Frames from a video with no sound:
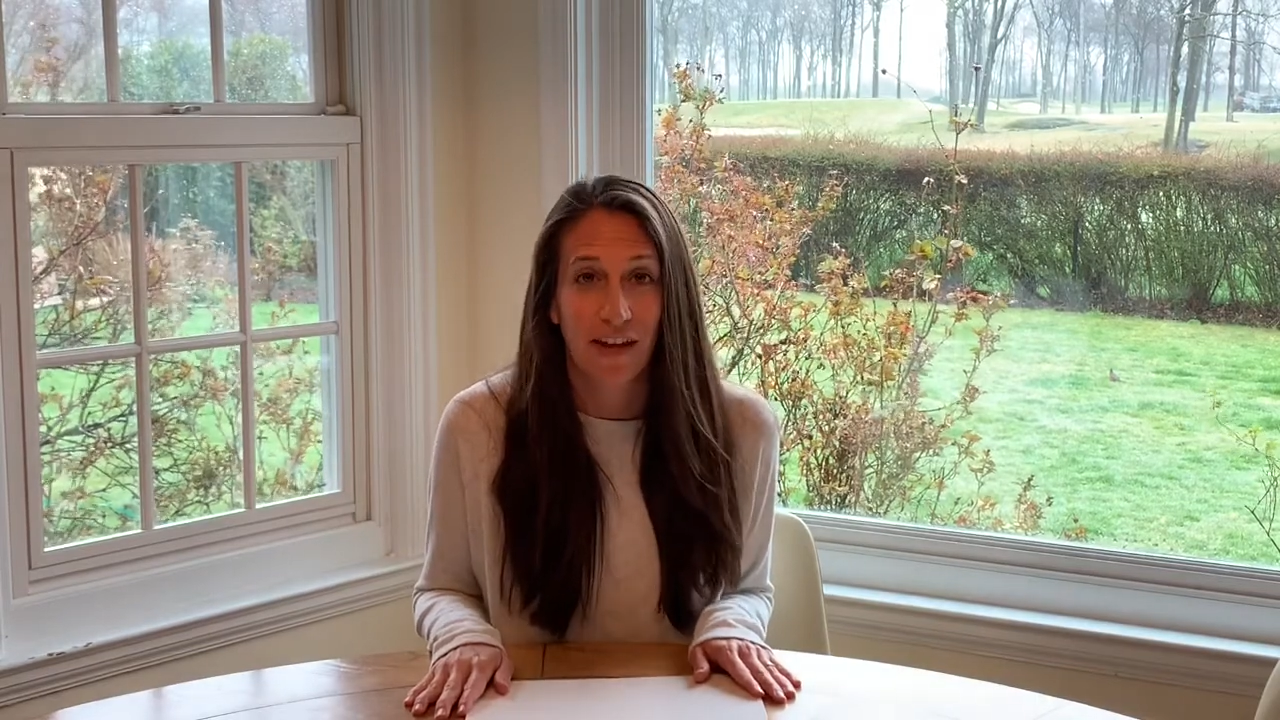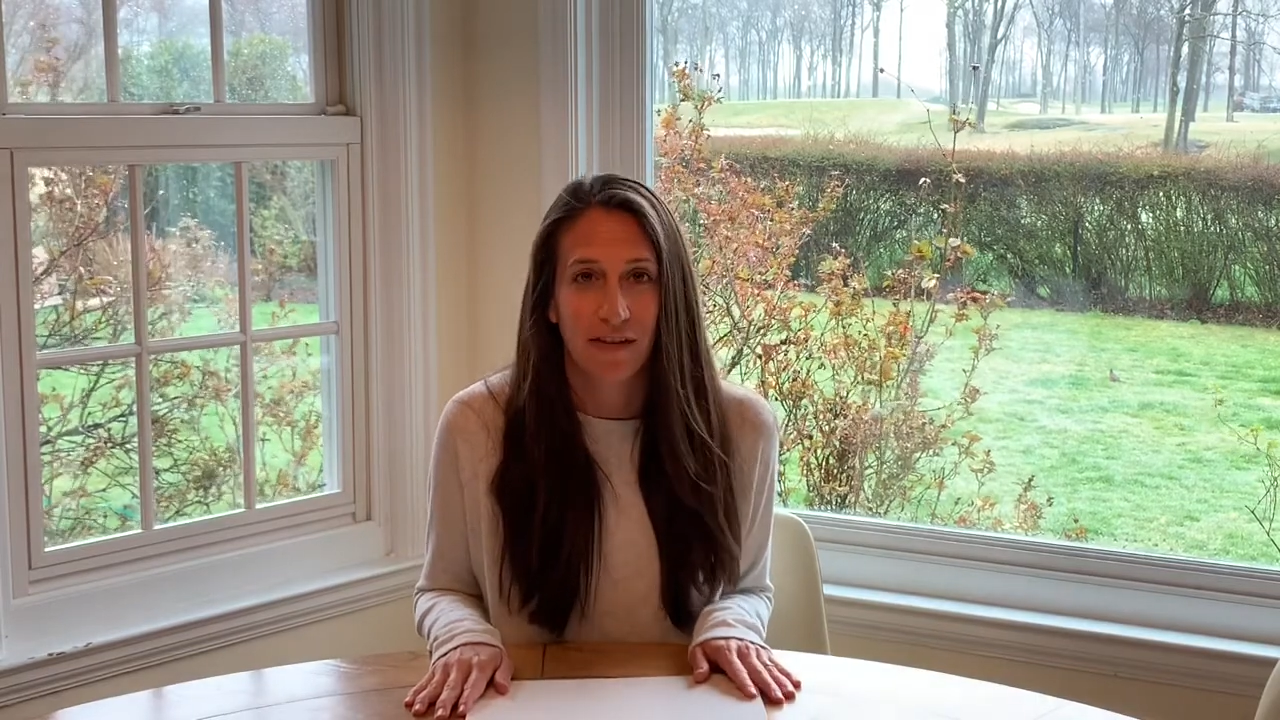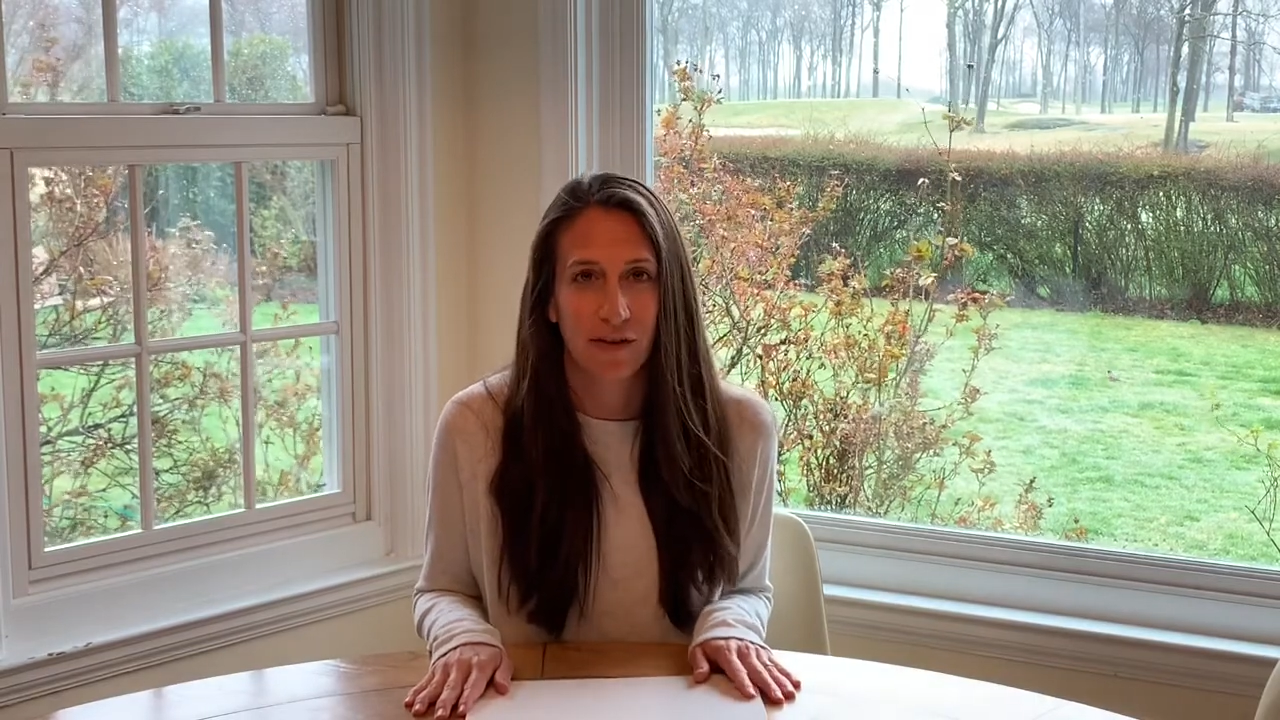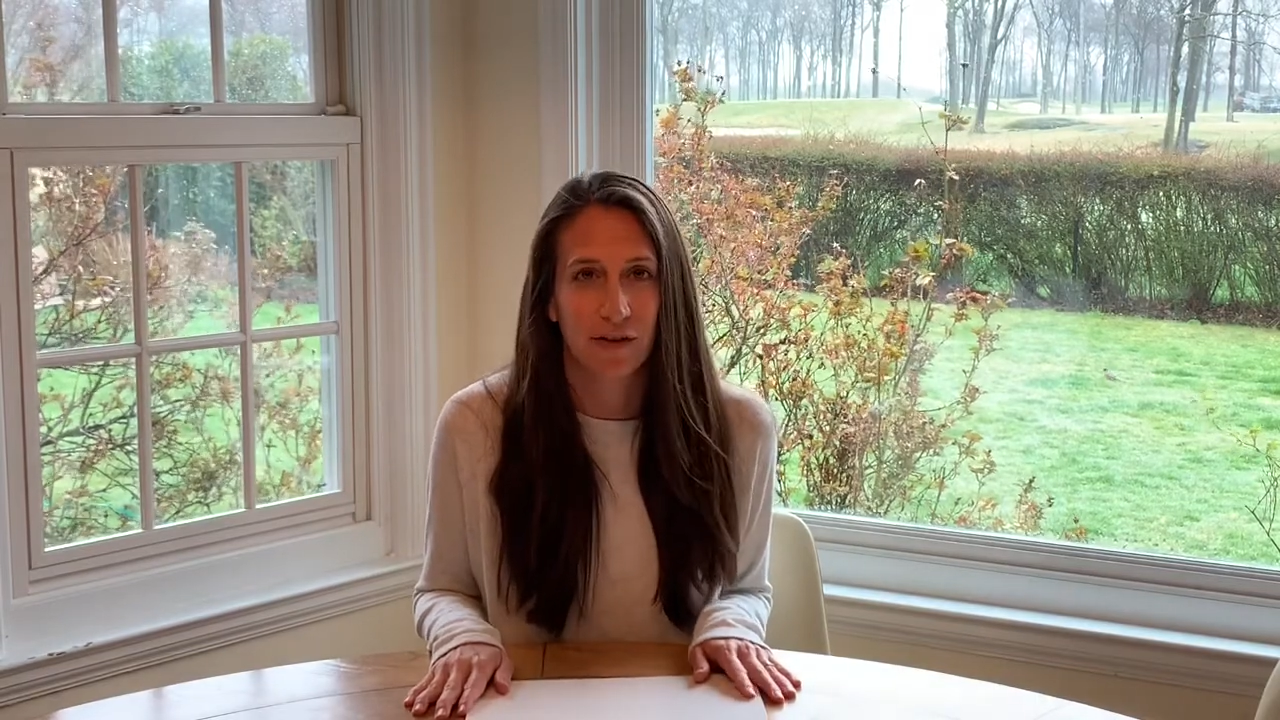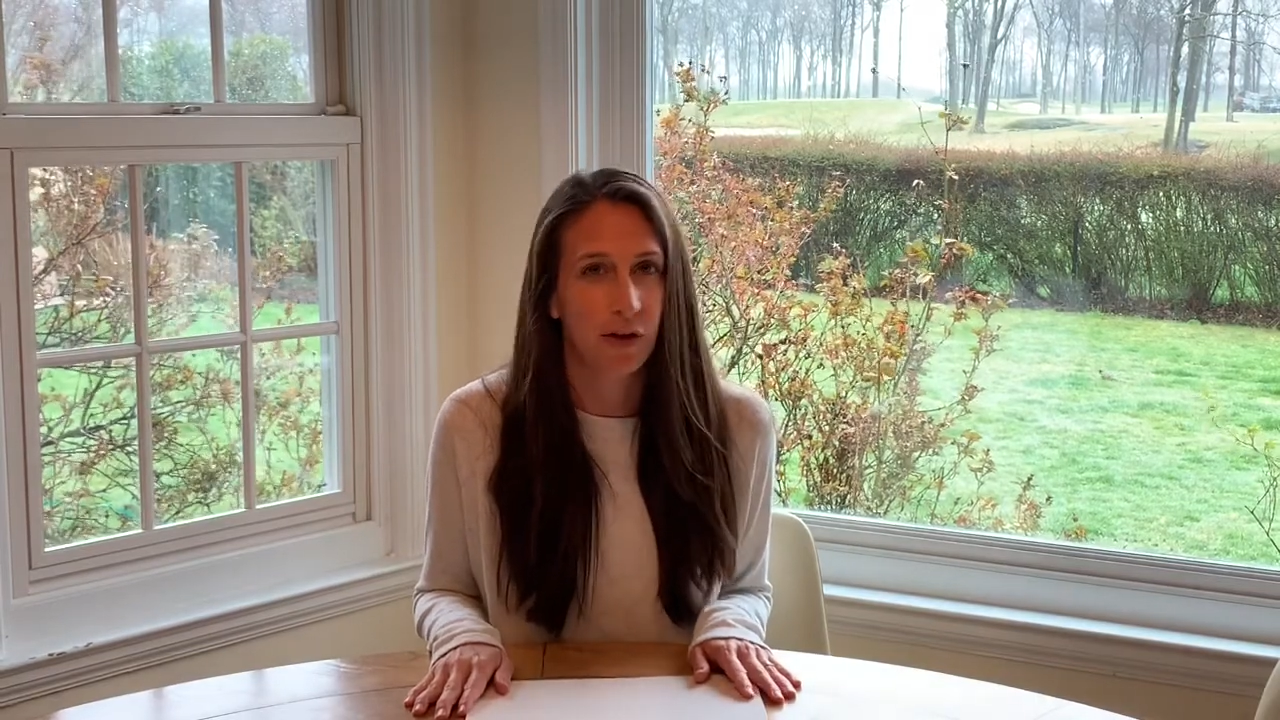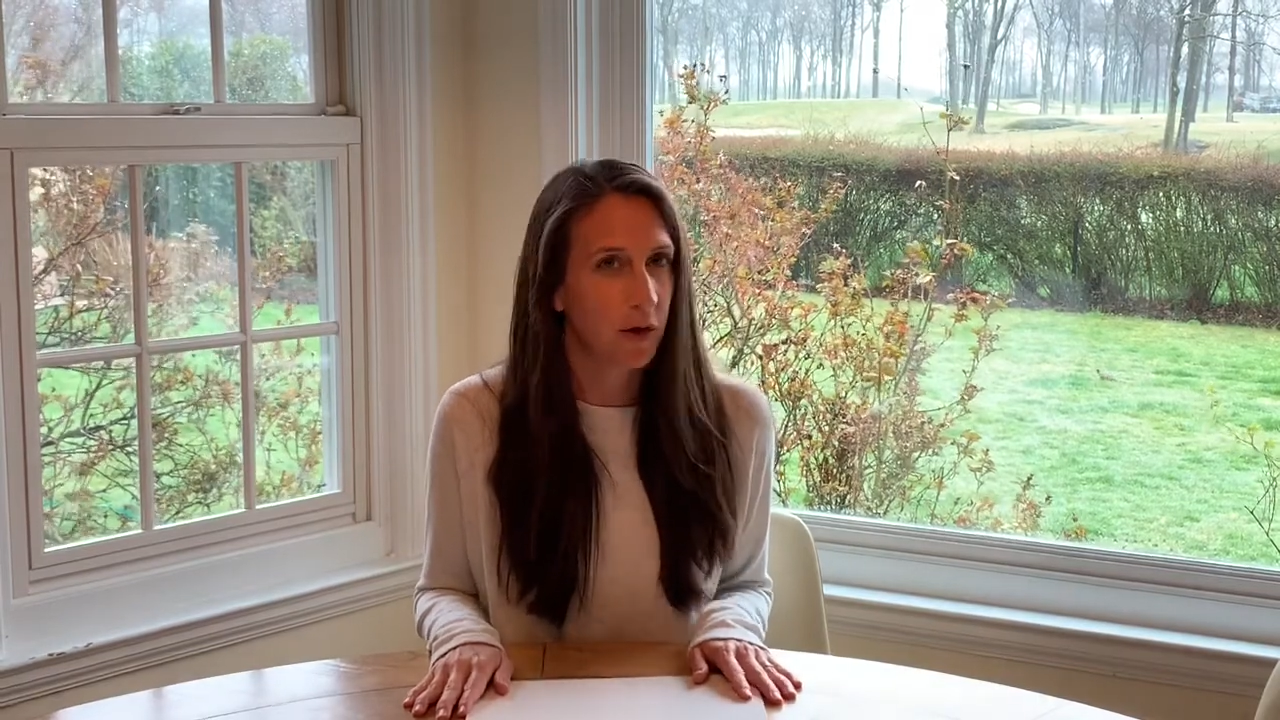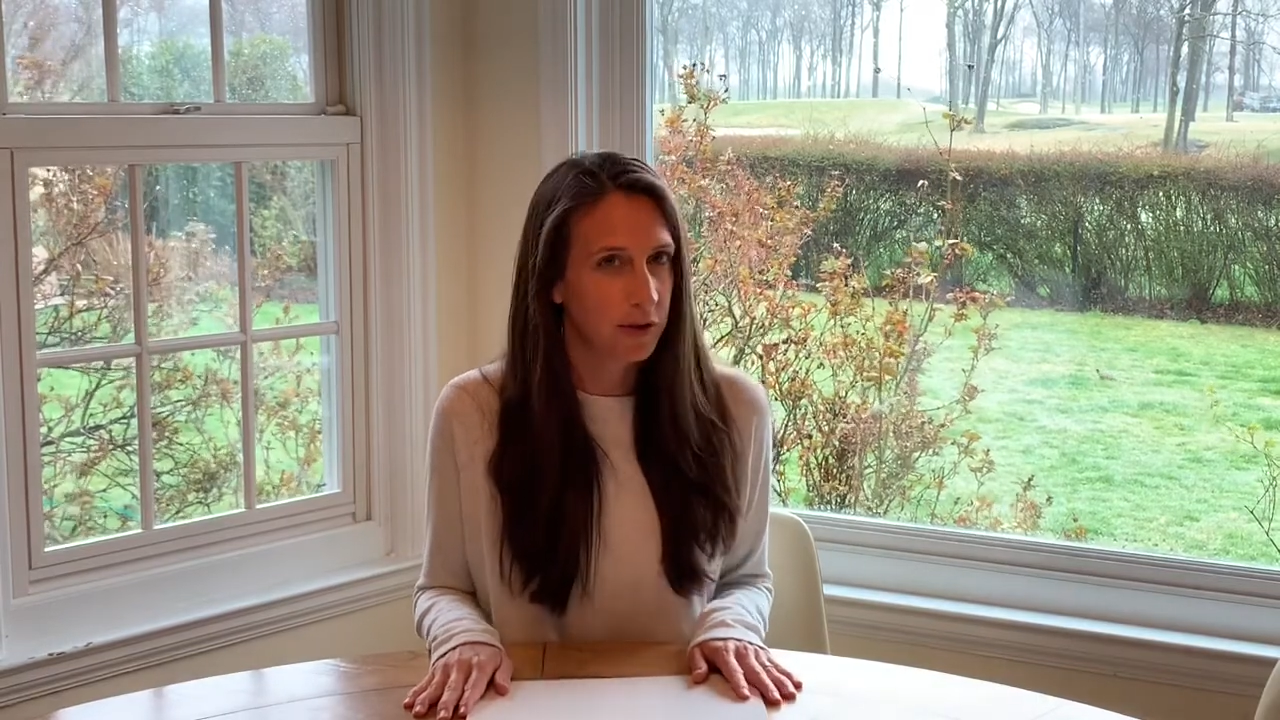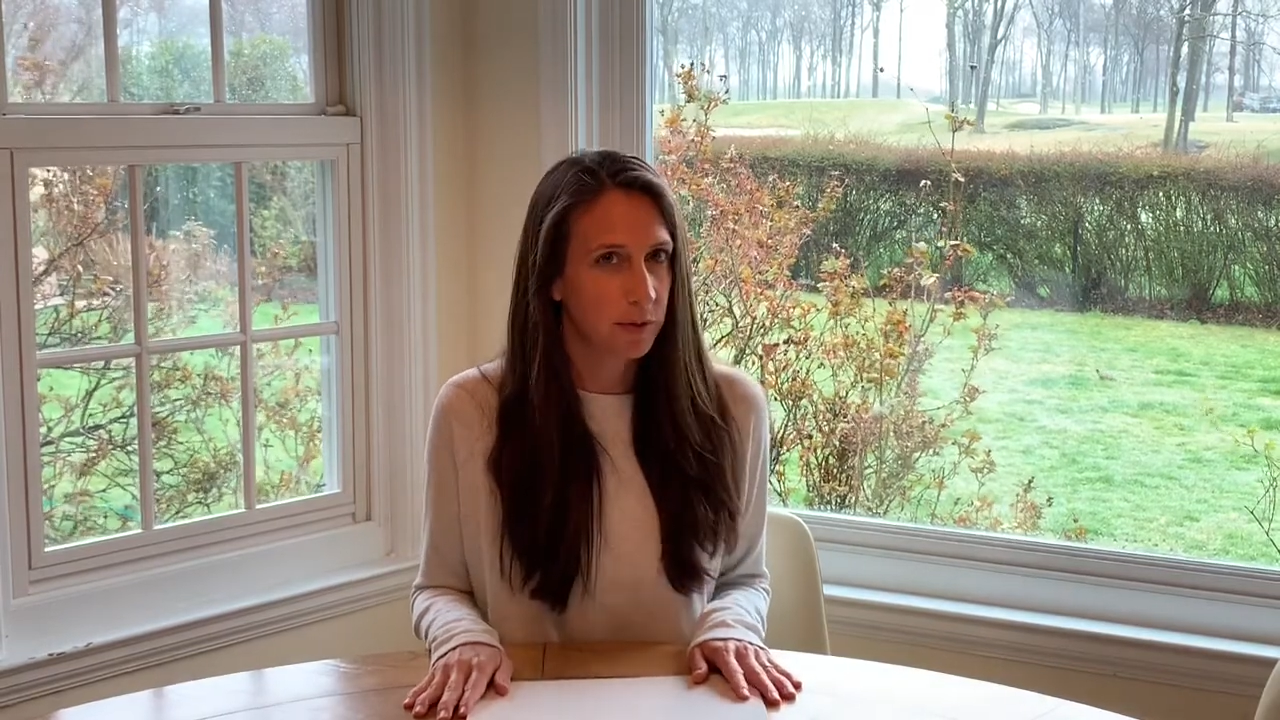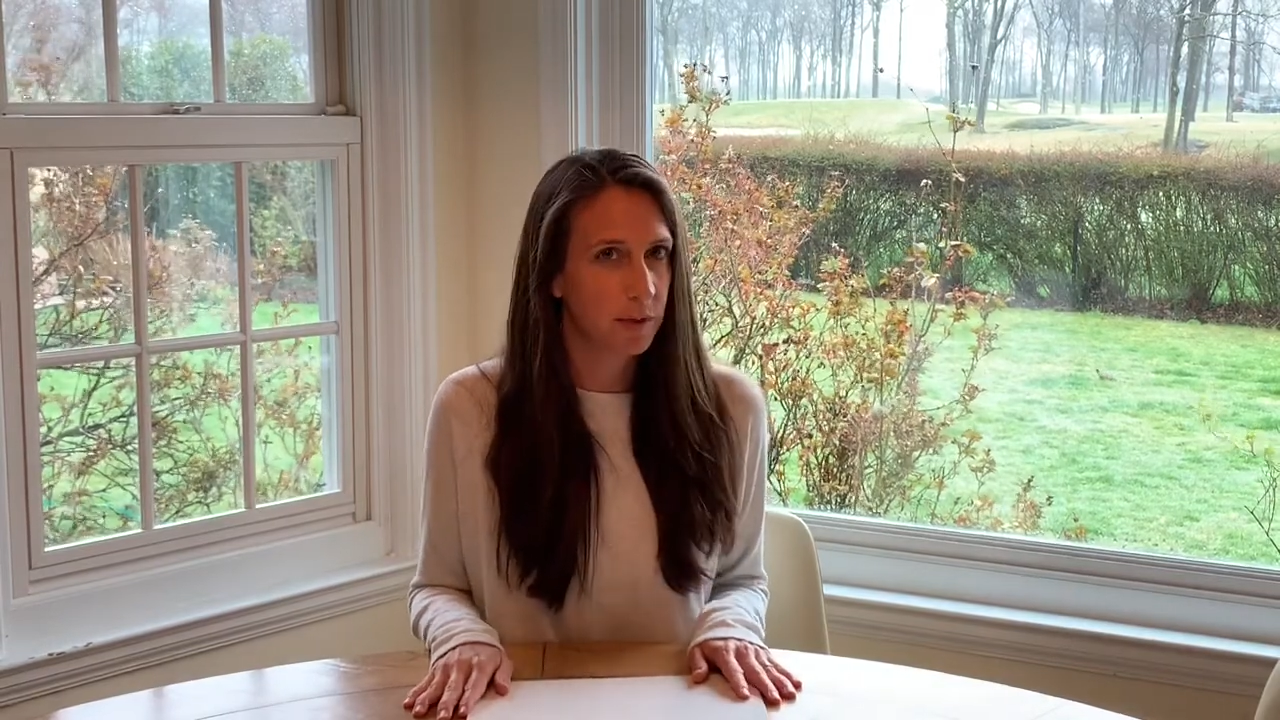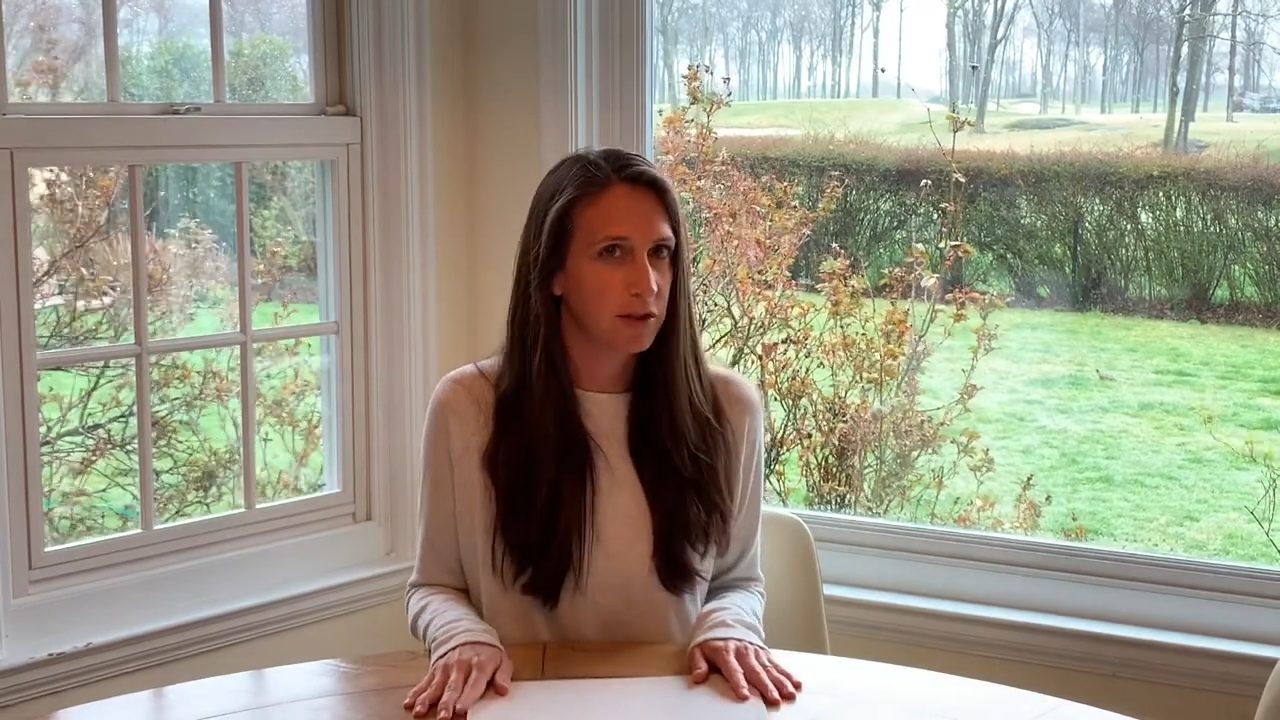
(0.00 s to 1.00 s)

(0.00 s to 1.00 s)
There is also a